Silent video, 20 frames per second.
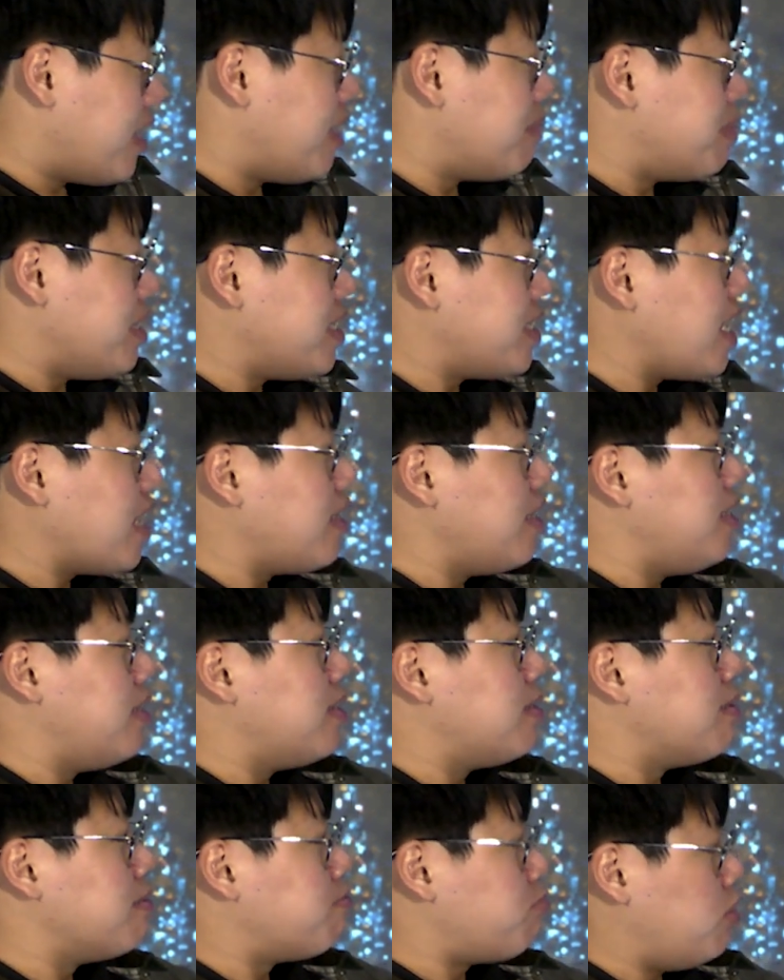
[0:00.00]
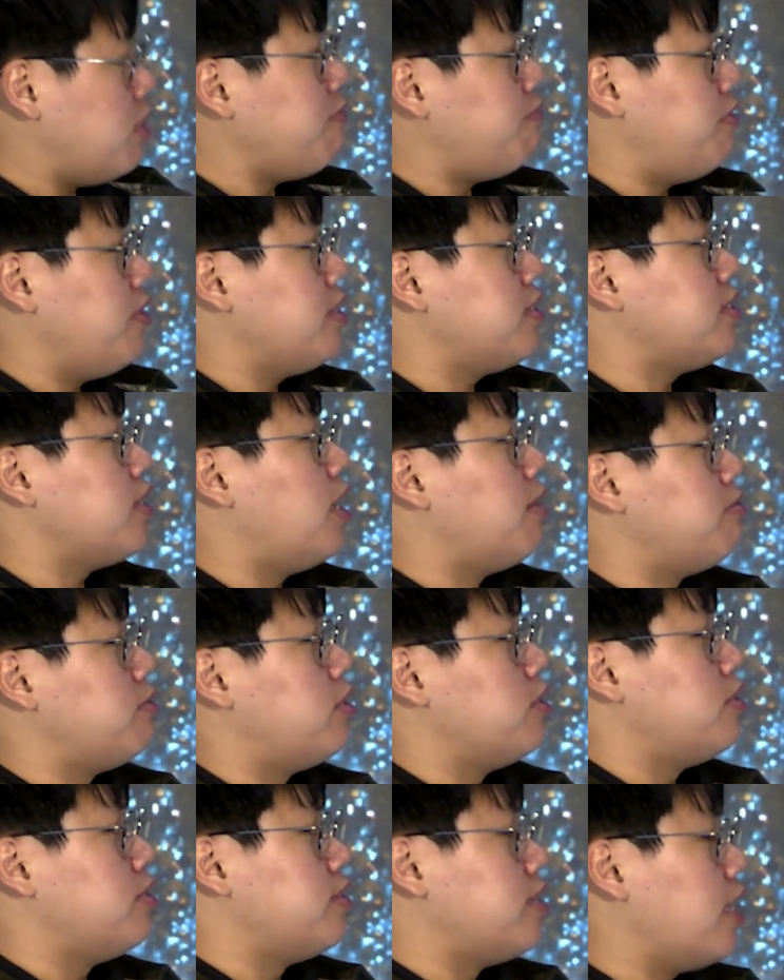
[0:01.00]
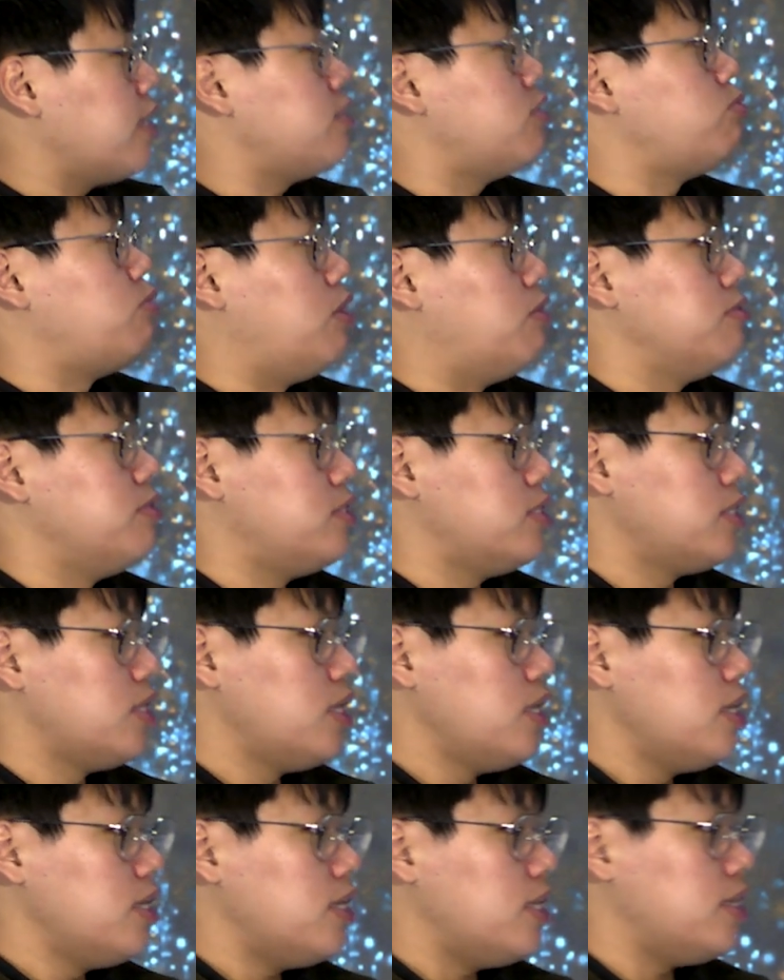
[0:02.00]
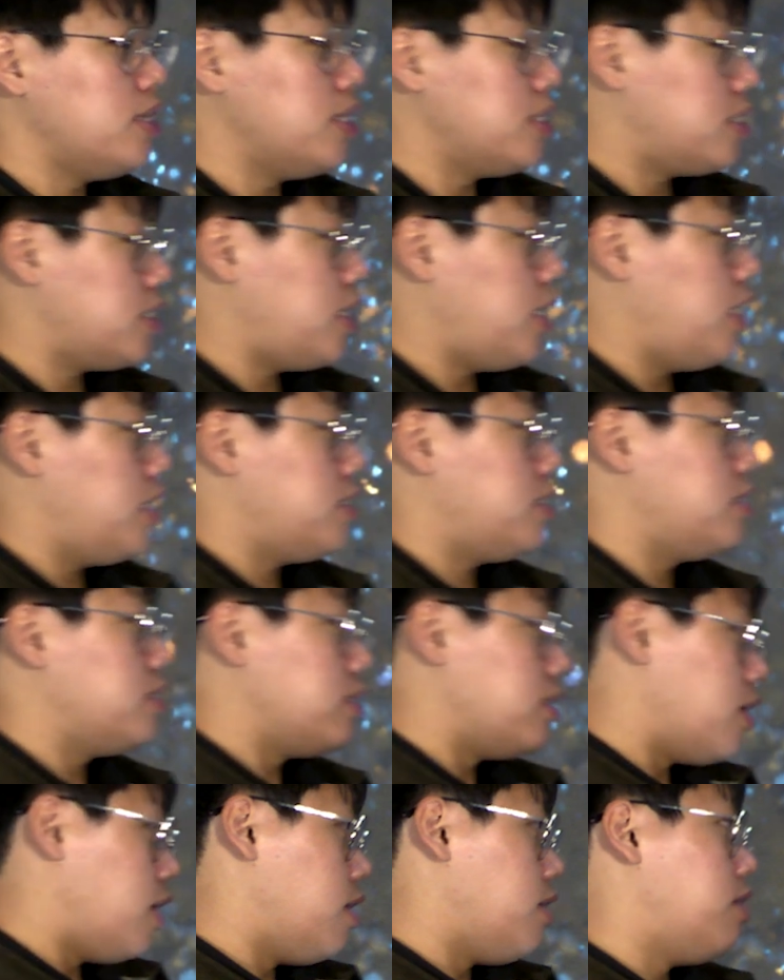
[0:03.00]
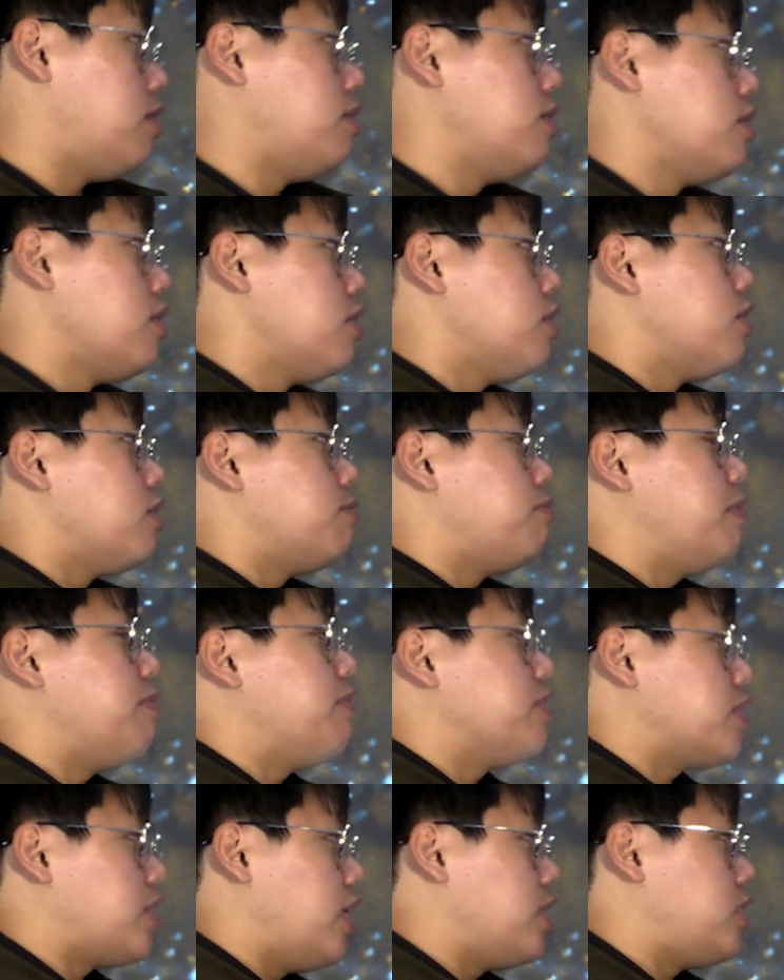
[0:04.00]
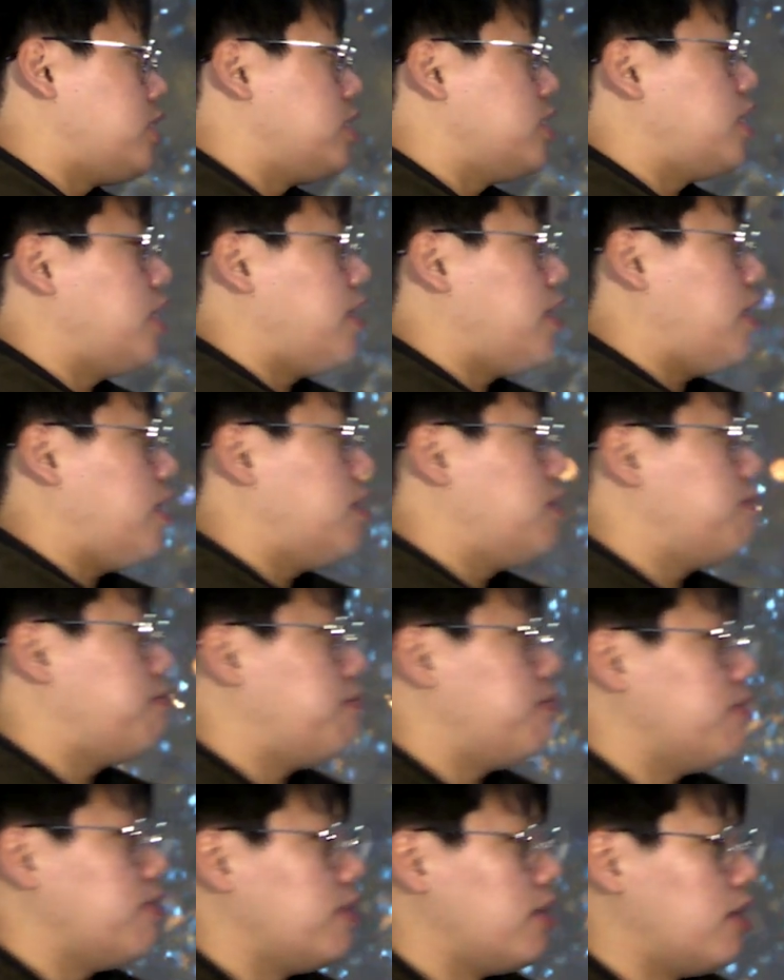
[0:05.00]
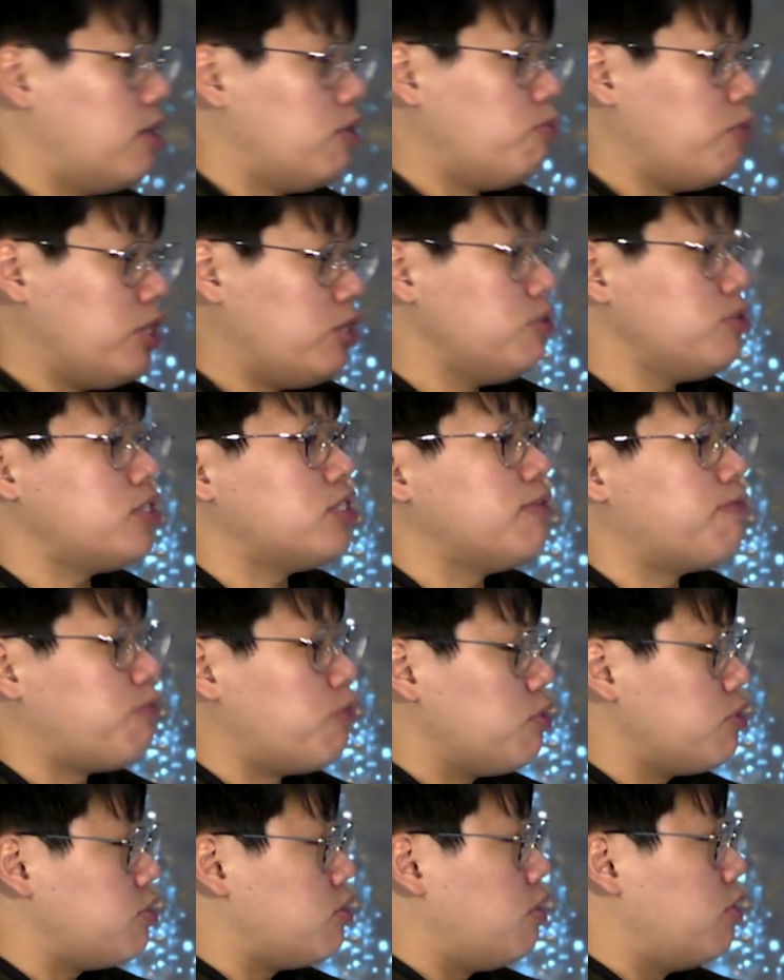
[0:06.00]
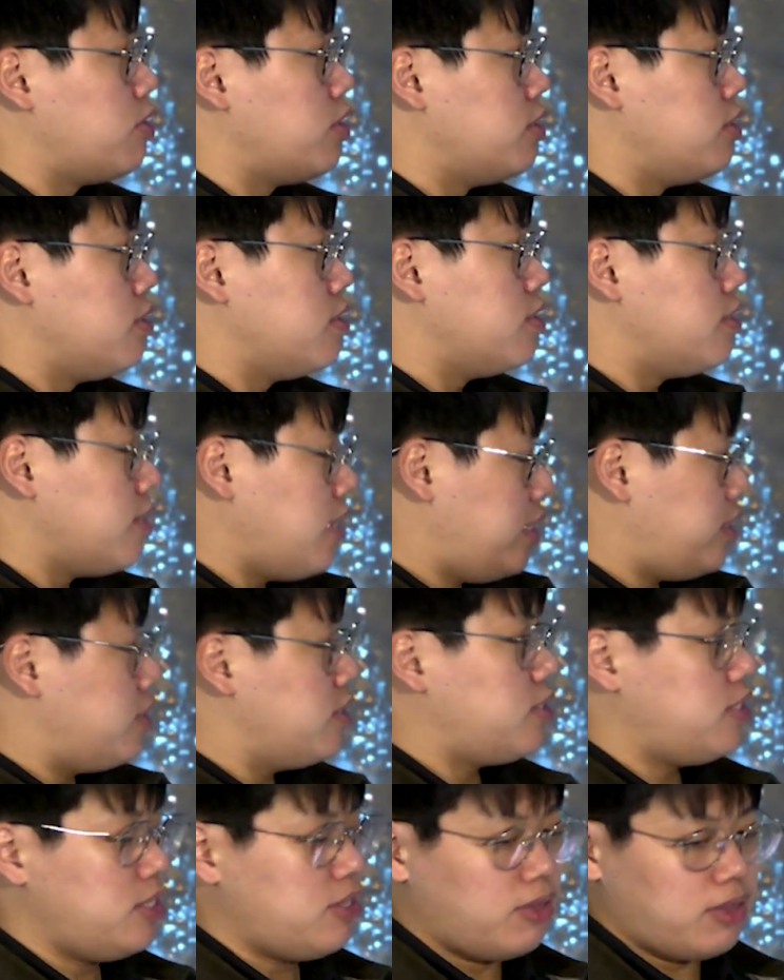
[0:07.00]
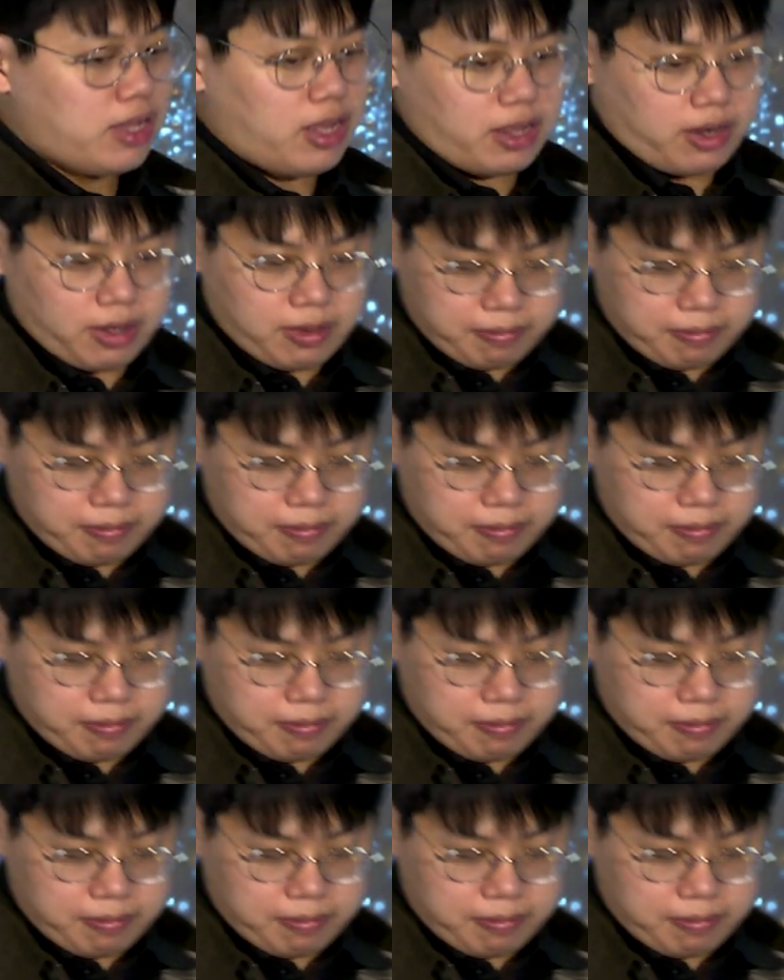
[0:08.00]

exactly the prefix of the next round. In this case, prefix caching can help reduce the first token latency a lot.